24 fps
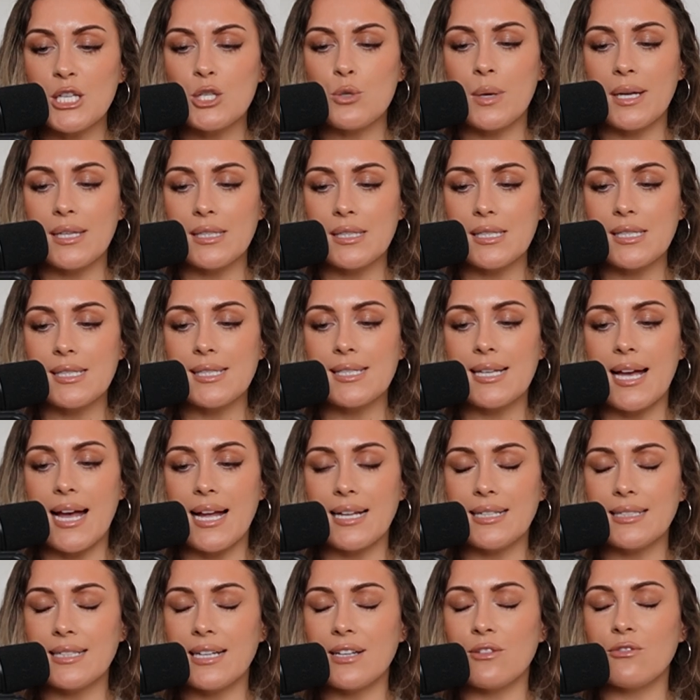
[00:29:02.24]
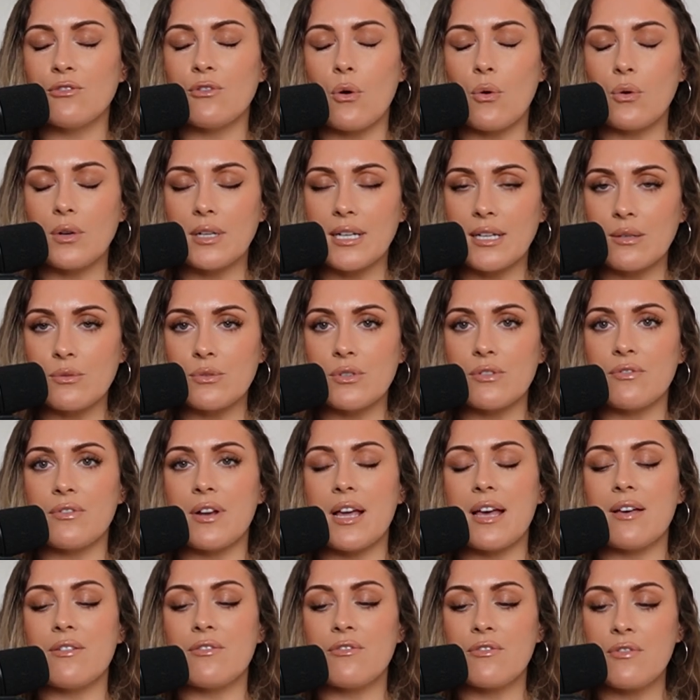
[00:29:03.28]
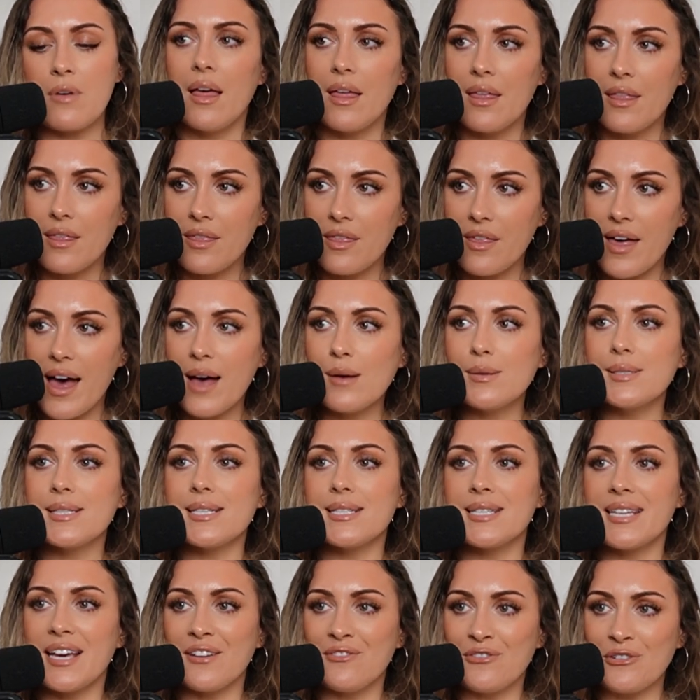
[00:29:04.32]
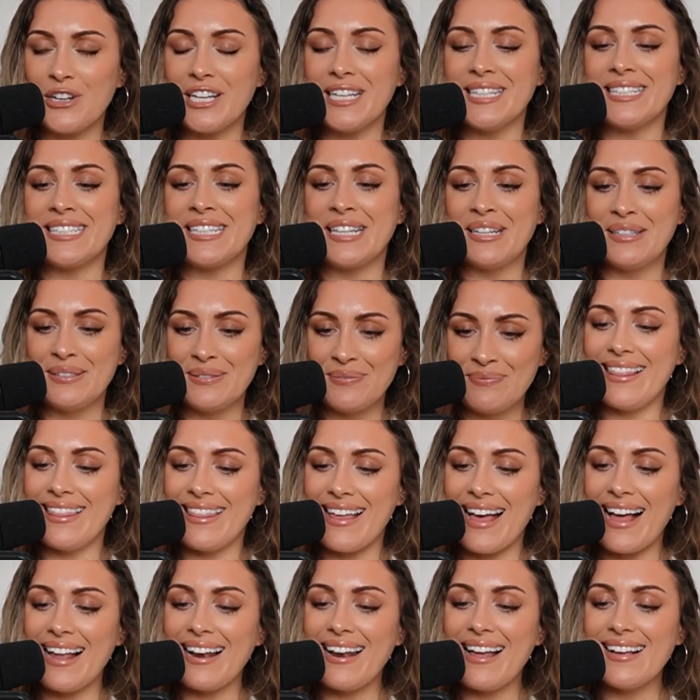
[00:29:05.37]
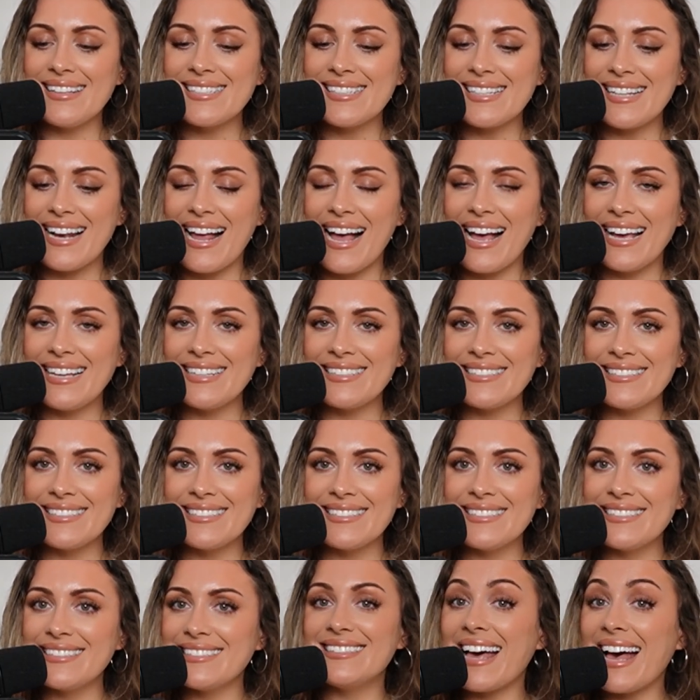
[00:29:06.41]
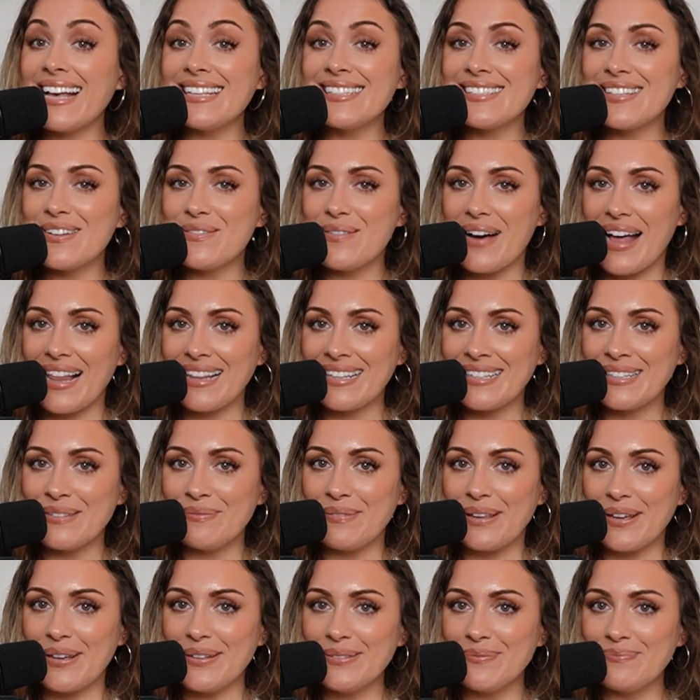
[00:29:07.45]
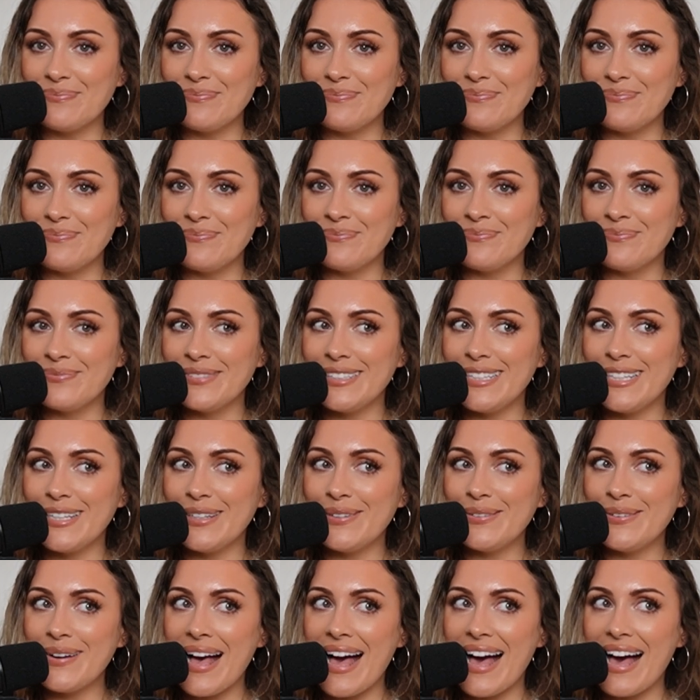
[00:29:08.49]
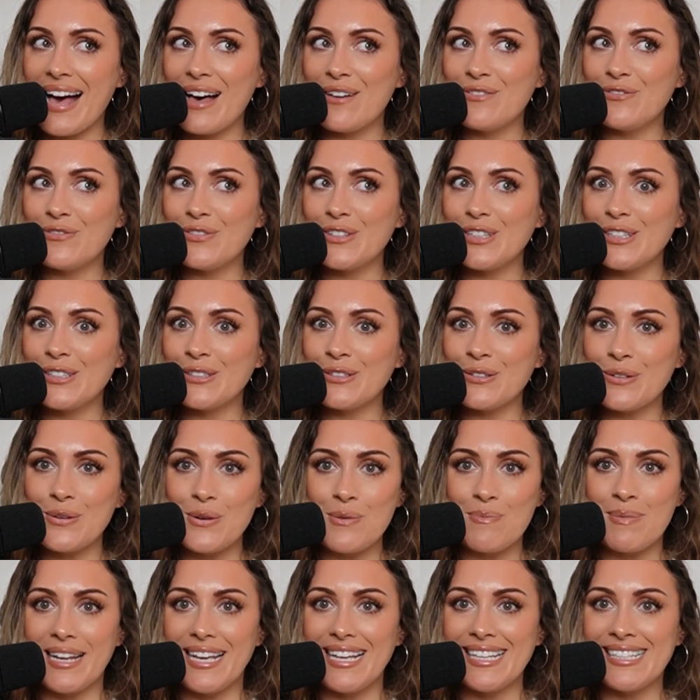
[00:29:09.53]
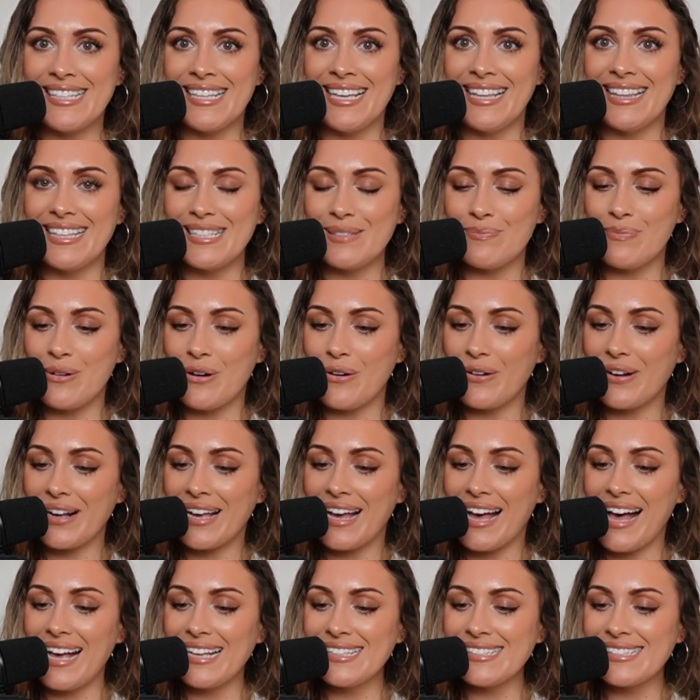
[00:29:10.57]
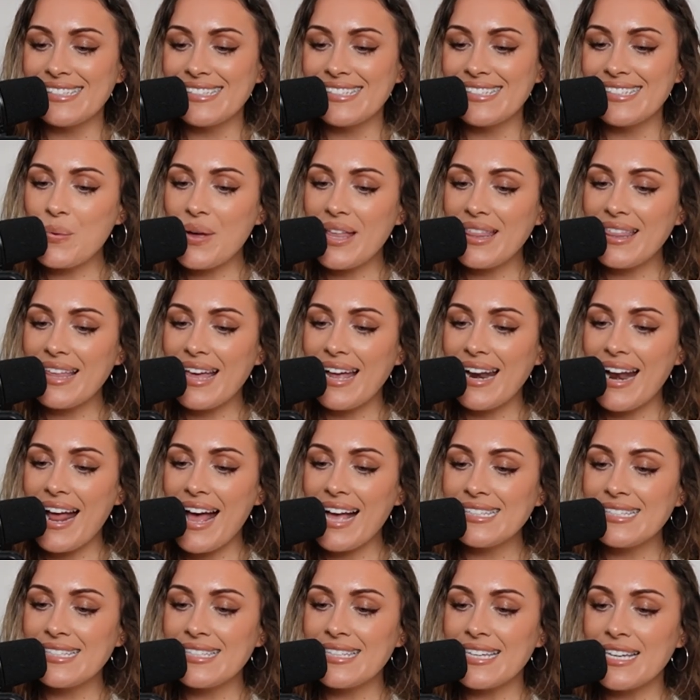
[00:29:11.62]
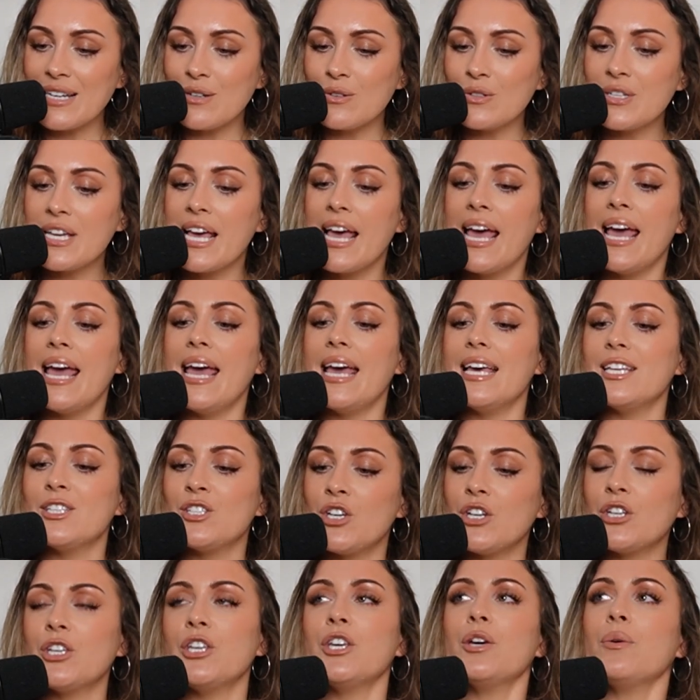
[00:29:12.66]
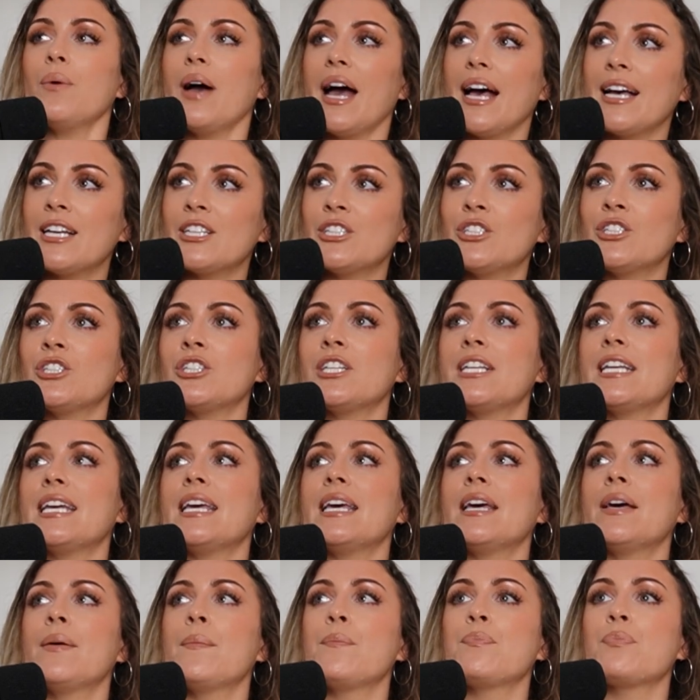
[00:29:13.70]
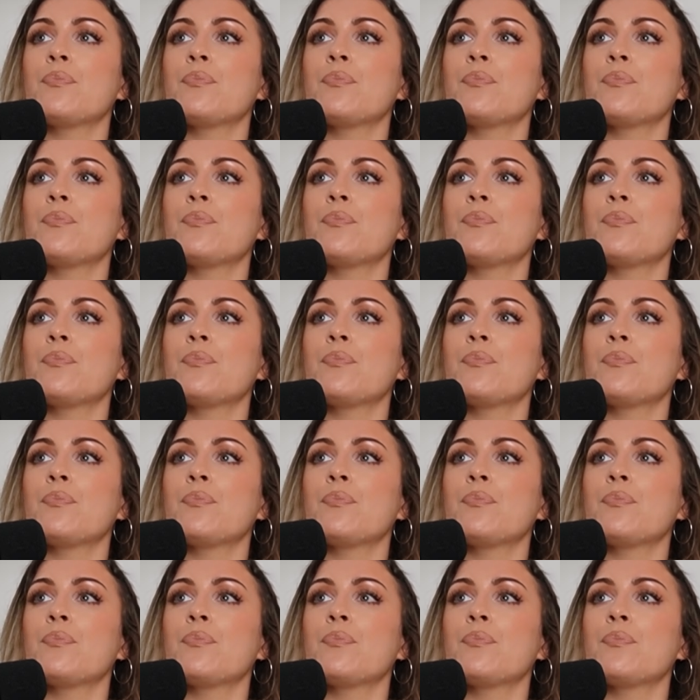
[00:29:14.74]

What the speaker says: to understand I'd fallen out of love. That was a tough read. That last line, that's not welcome you. You have no place in this podcast with that attitude. It took you actually